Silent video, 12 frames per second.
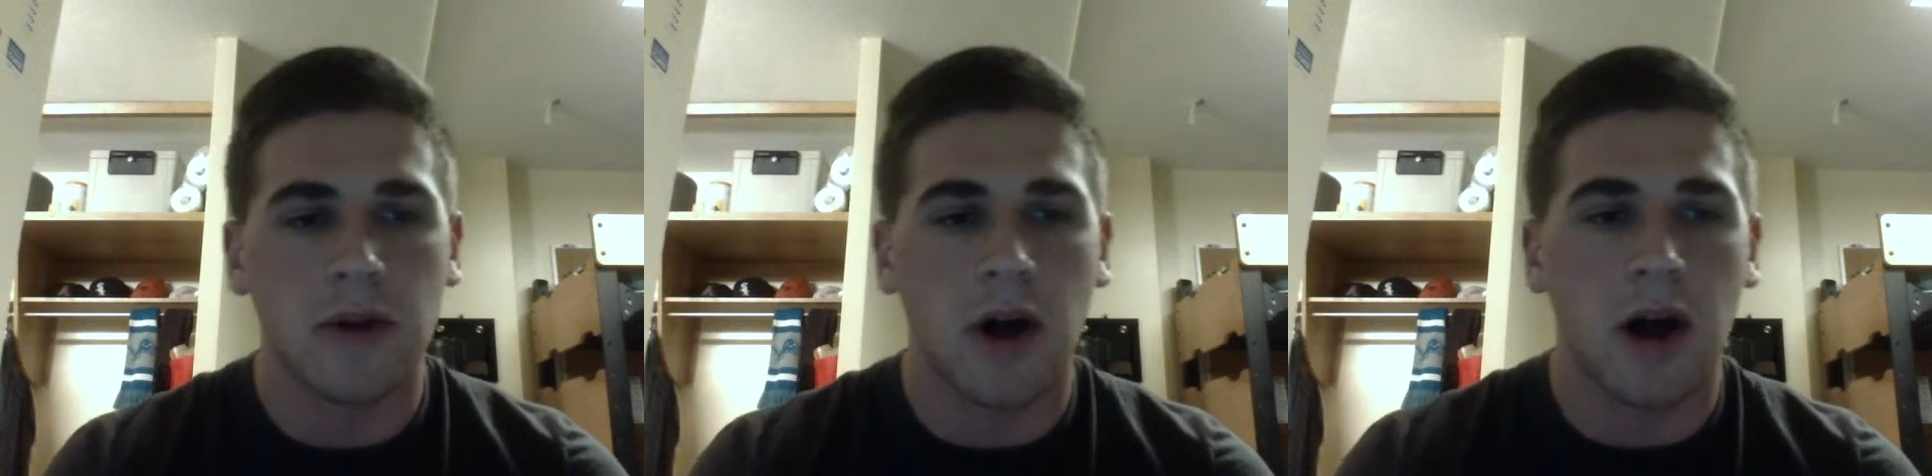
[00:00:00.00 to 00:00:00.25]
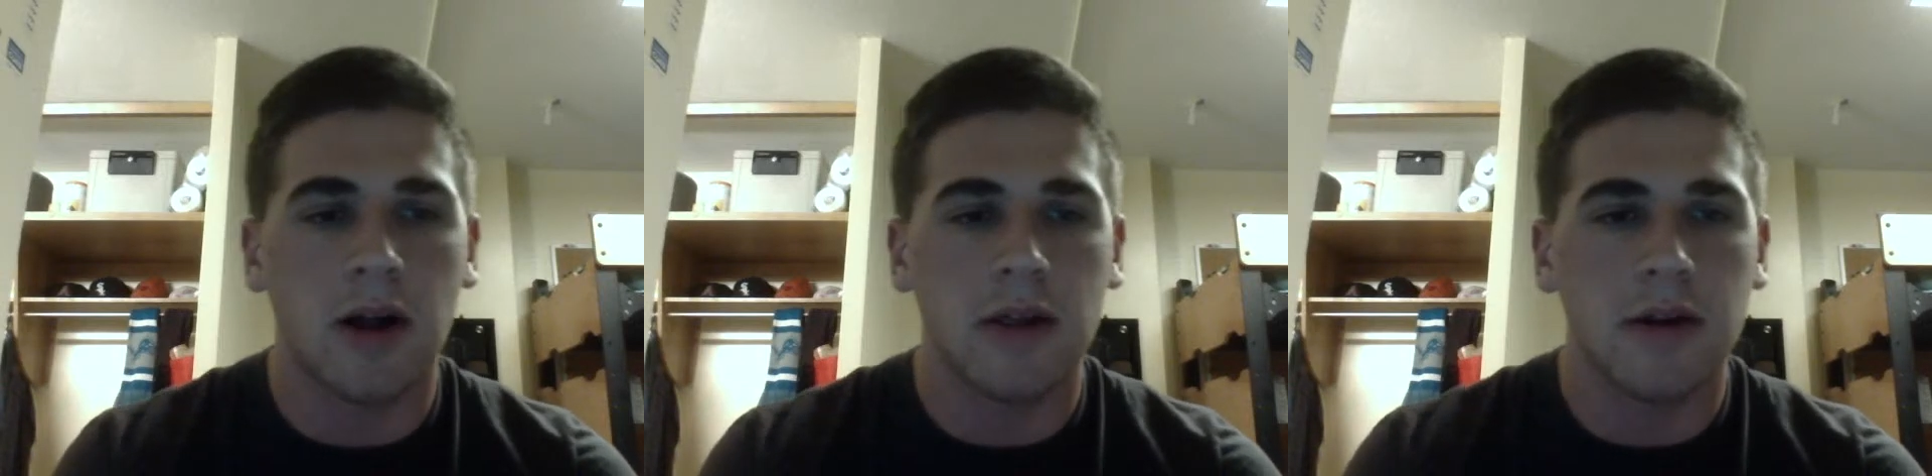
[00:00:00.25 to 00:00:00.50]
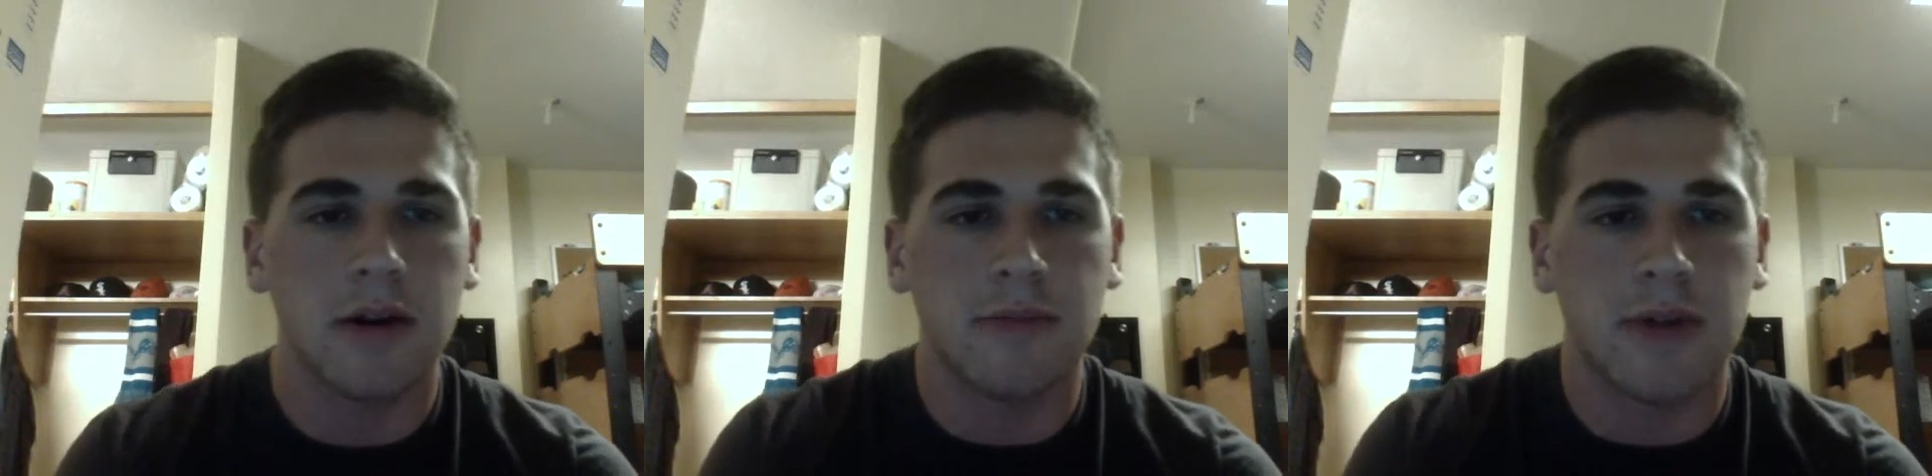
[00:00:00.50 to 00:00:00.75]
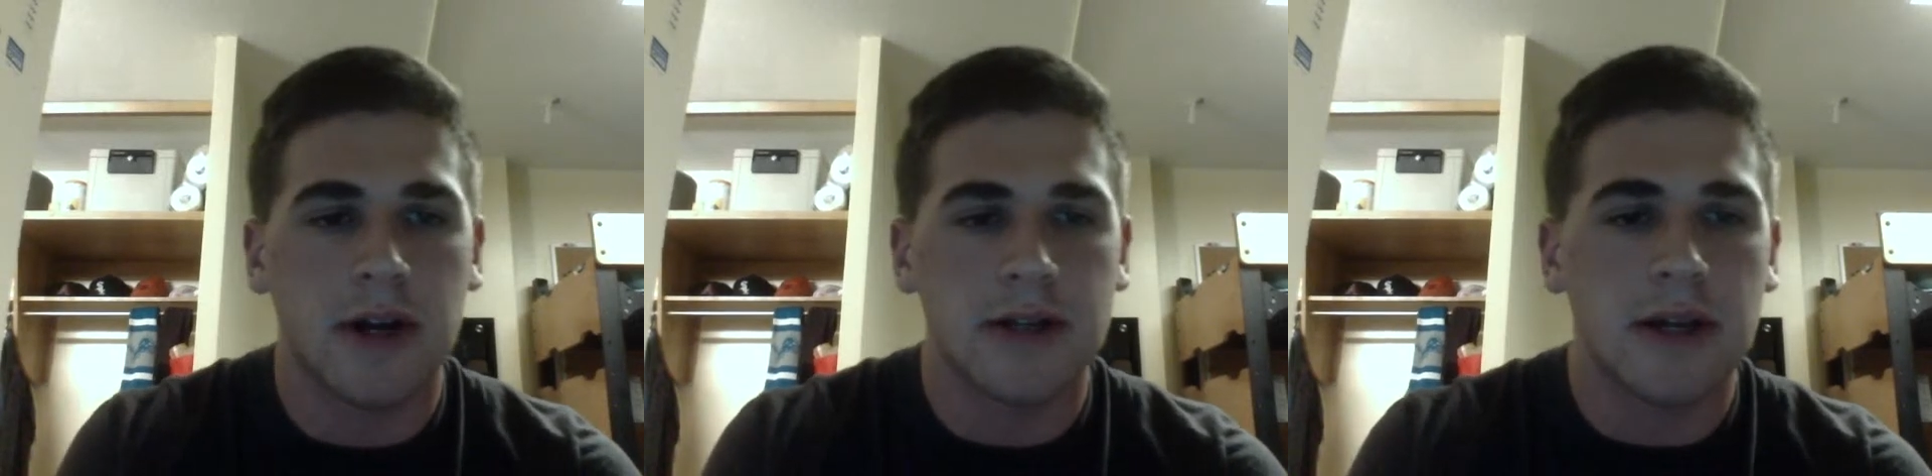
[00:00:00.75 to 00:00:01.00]
Learning
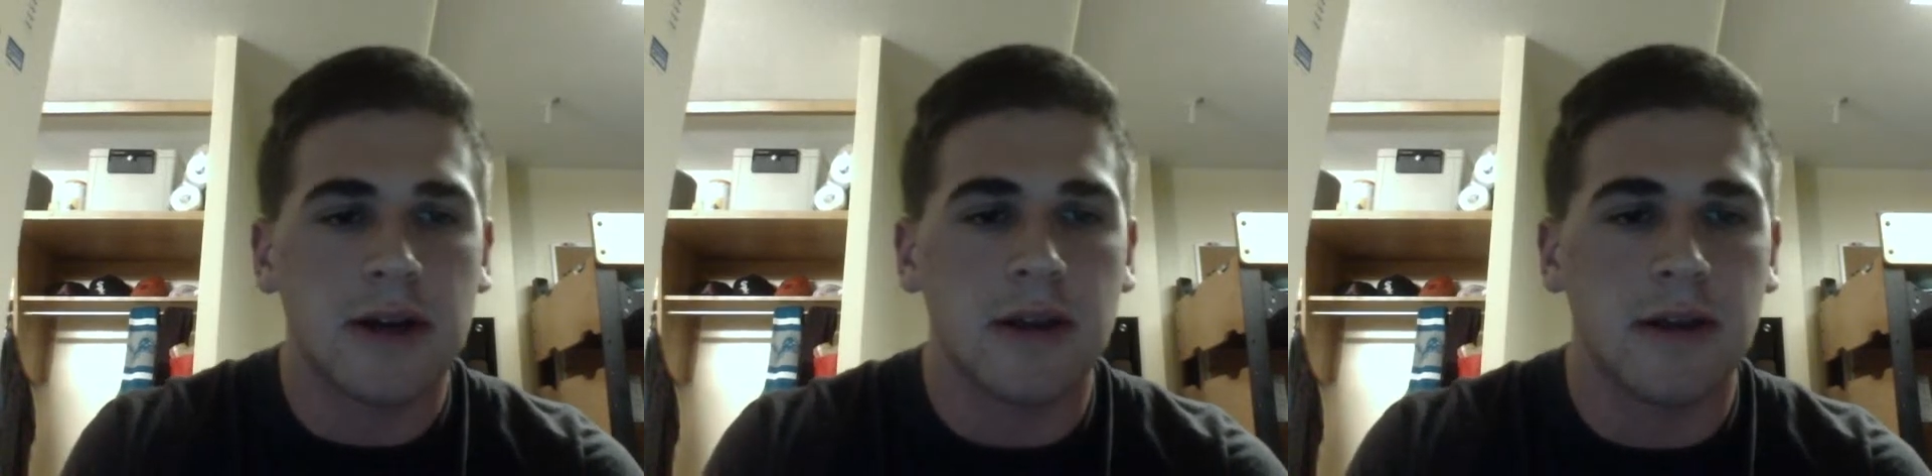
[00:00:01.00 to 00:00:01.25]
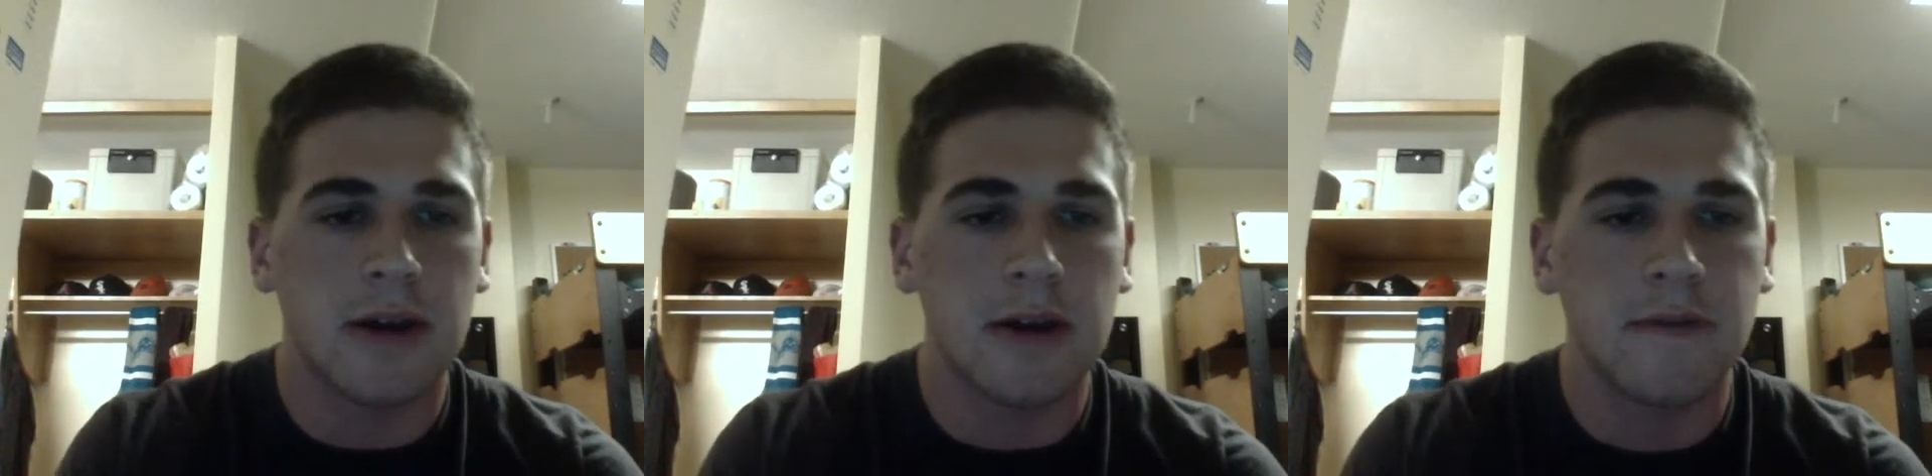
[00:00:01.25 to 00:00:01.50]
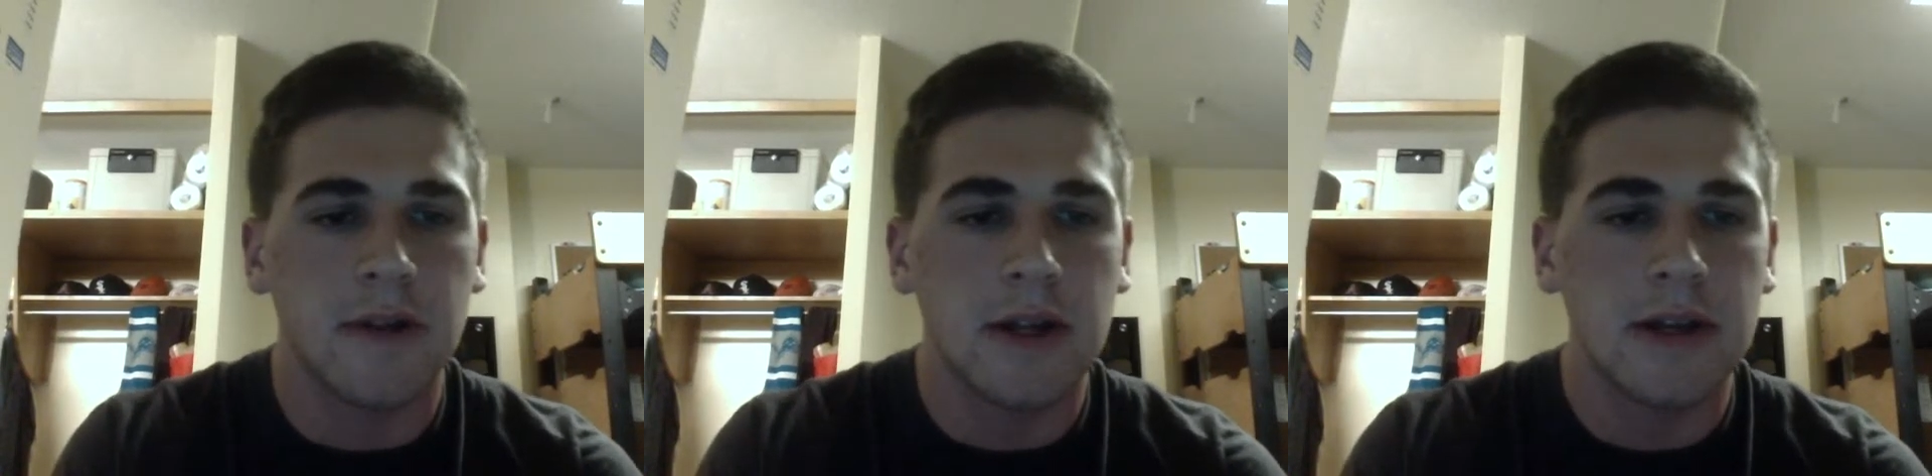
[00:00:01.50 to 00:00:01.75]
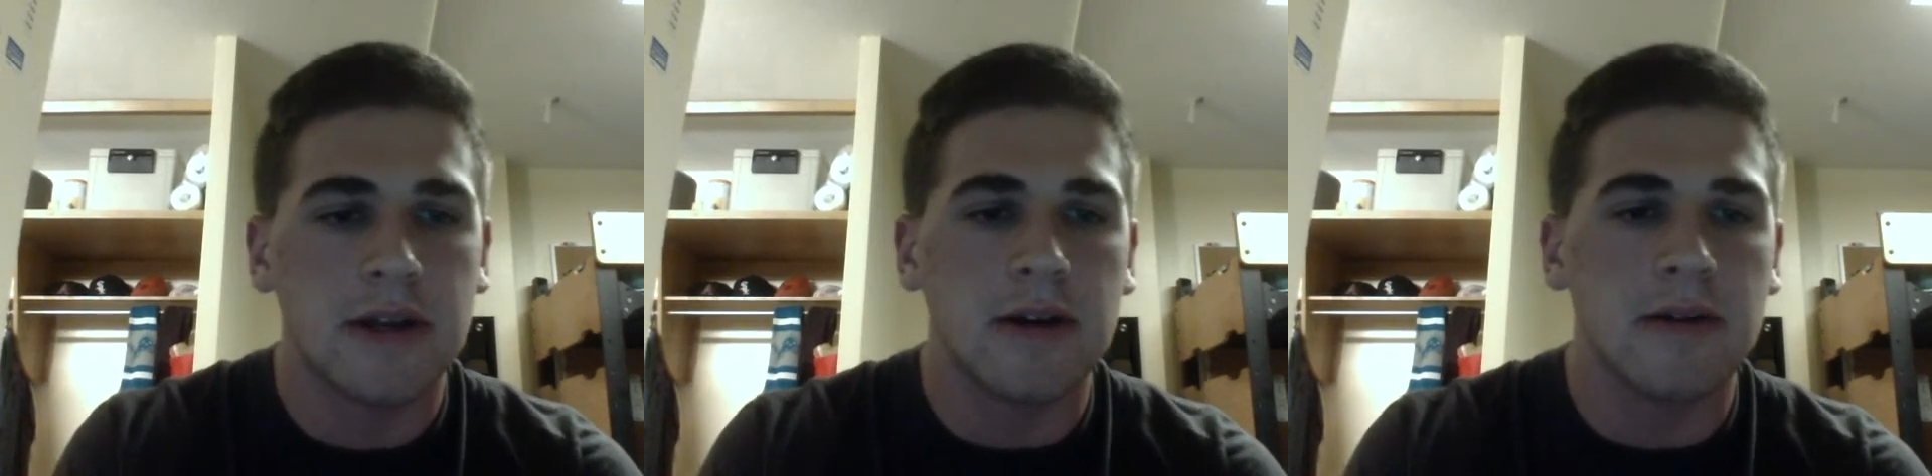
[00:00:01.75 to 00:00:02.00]
Project. Thank you for
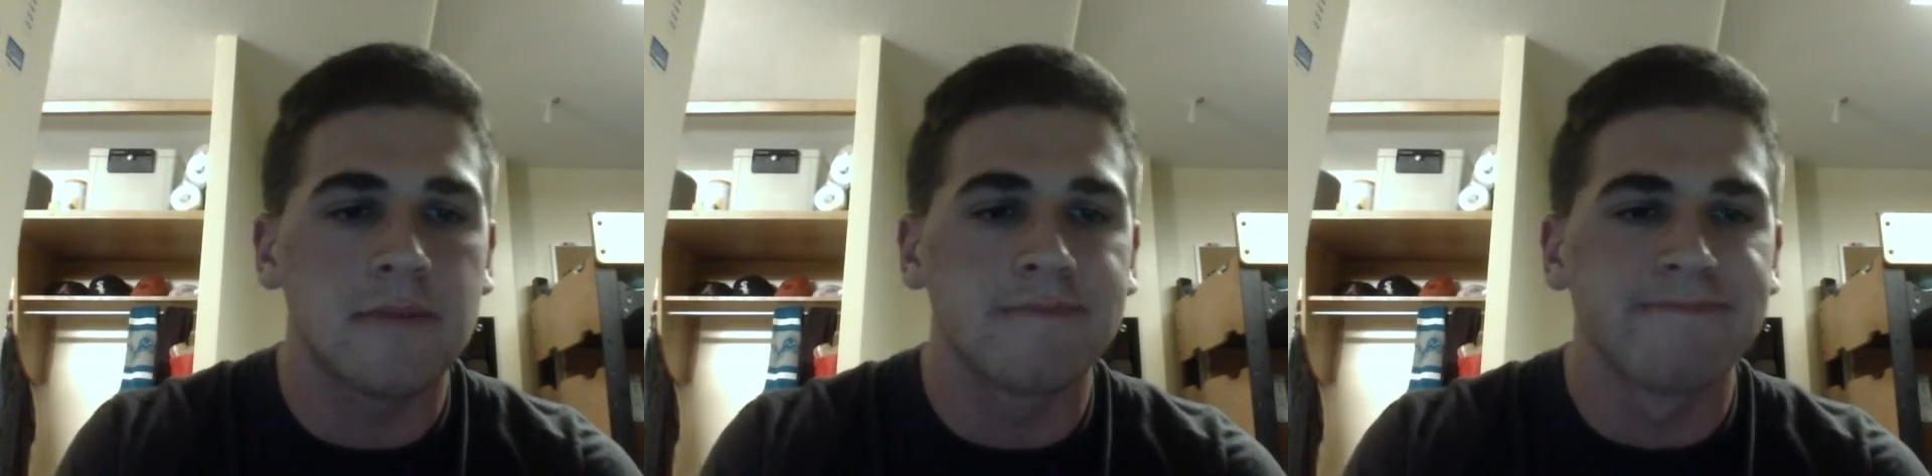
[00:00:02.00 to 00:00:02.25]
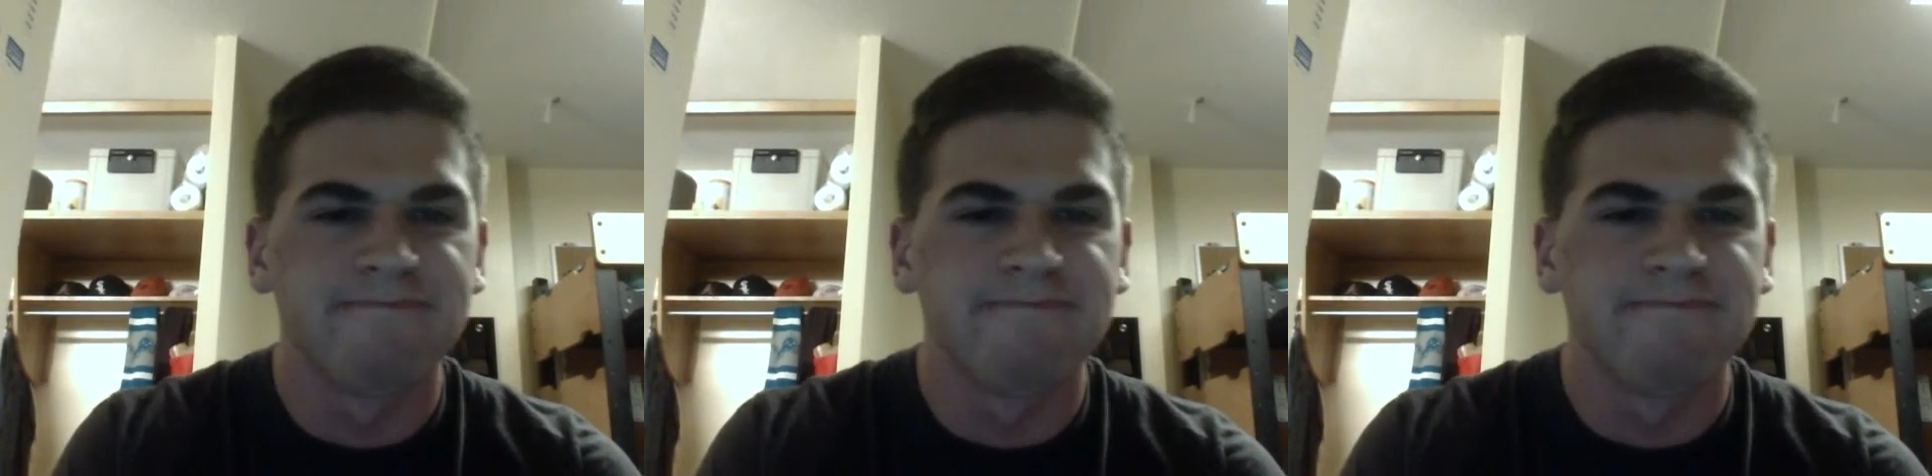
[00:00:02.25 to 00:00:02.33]
listening.